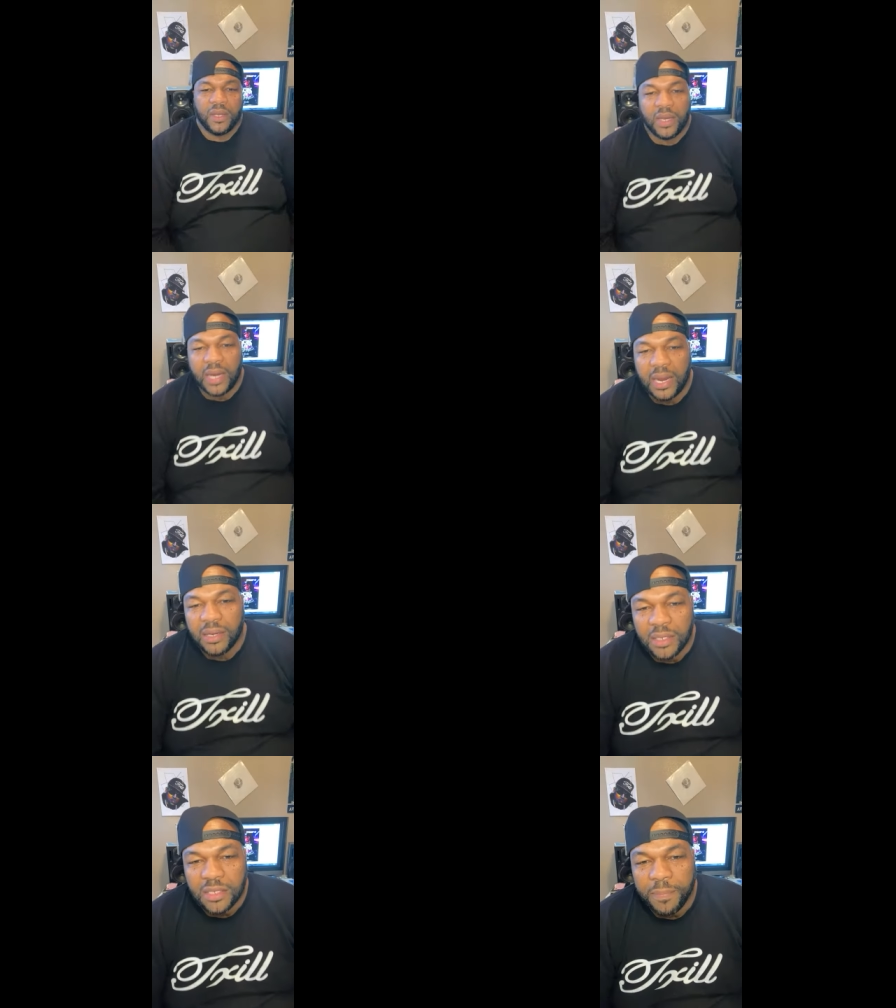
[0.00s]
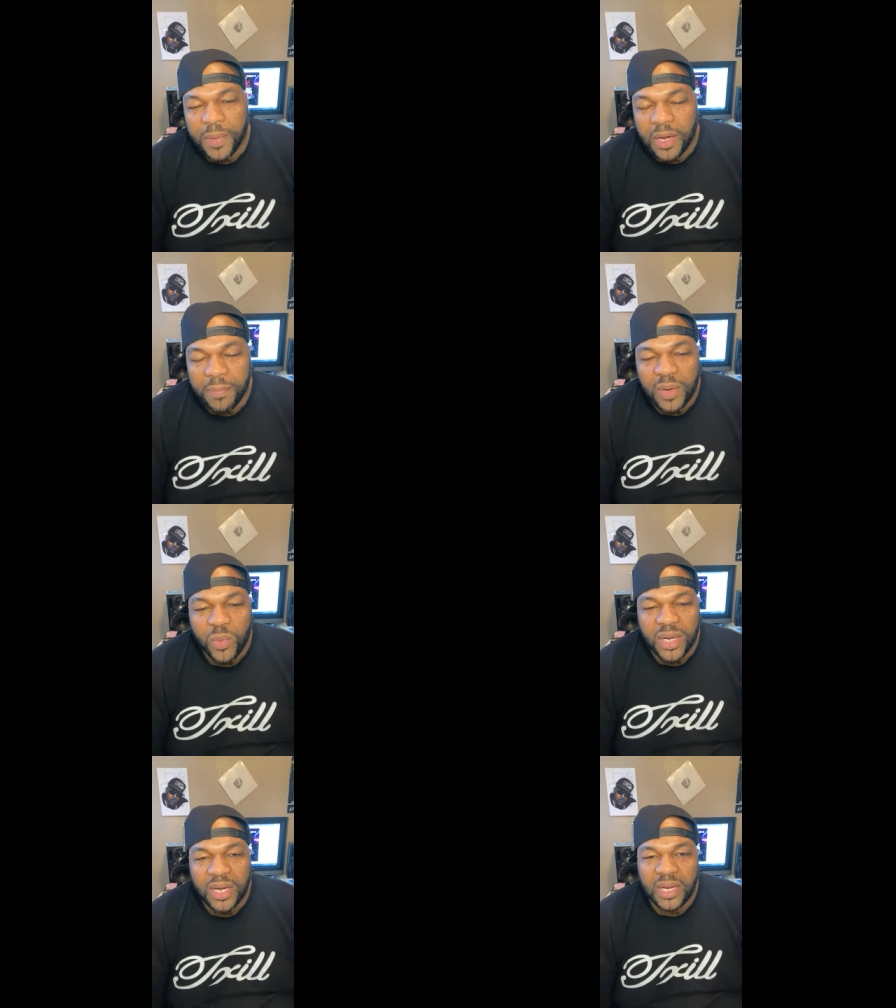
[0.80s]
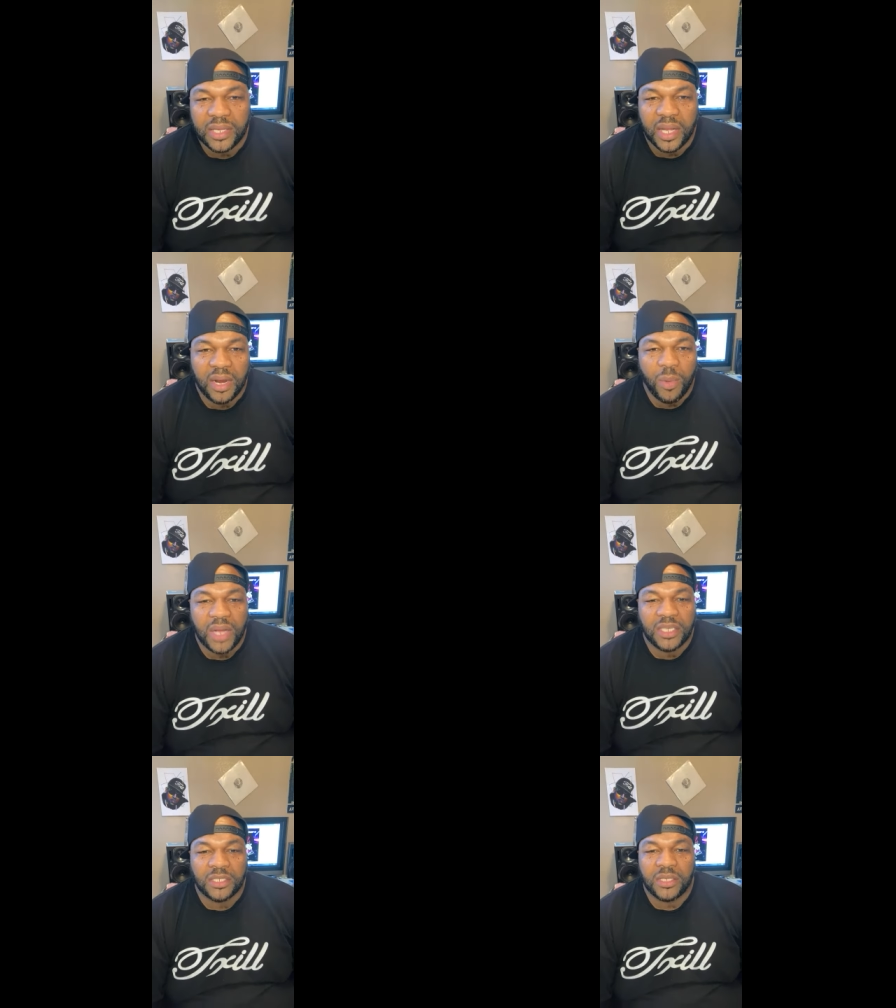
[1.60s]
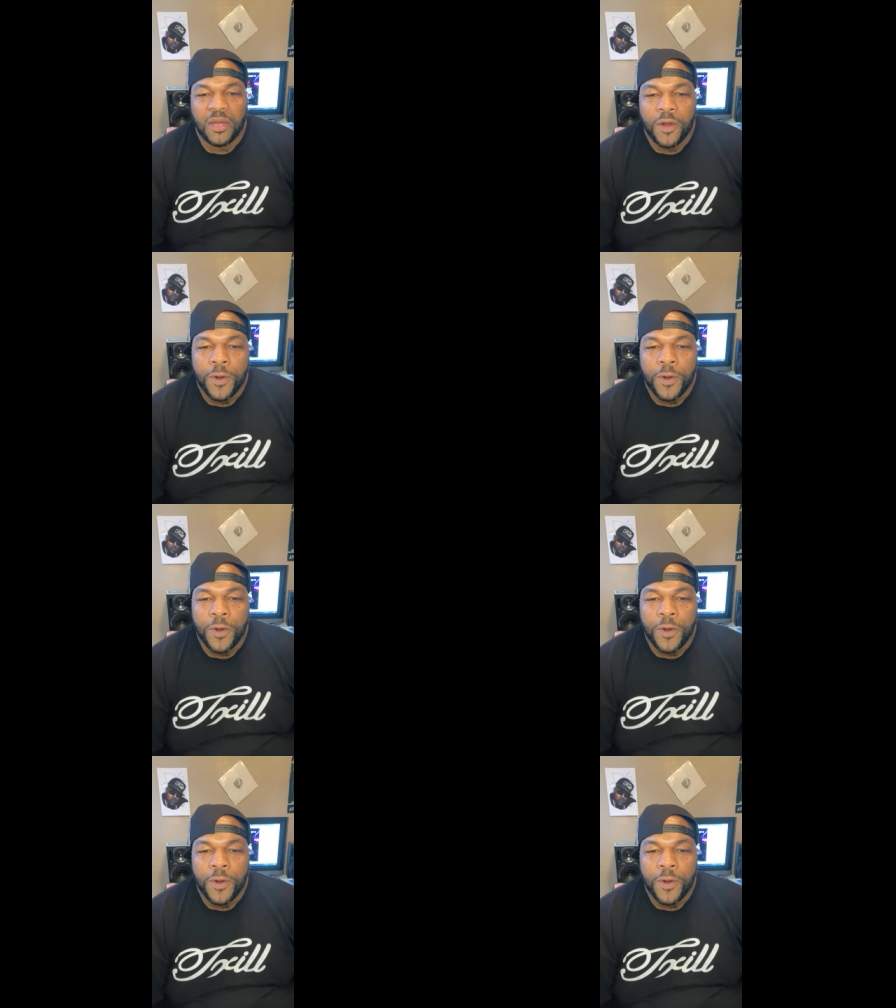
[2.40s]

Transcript: And I looked up at him and when he lit that hoe, I just,